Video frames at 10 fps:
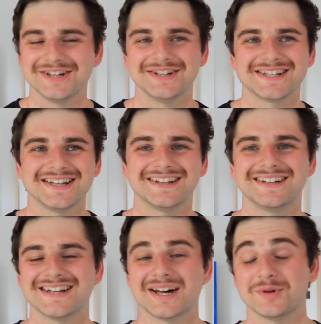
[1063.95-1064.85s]
in New
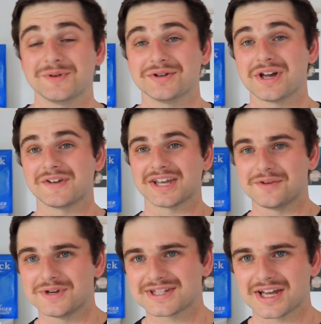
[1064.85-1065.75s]
Zealand, but we do have a
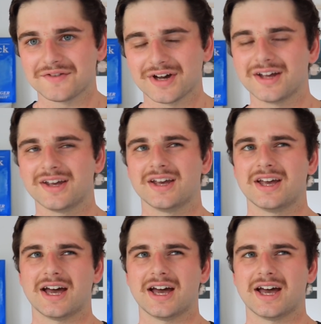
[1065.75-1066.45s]
KiwiSaver,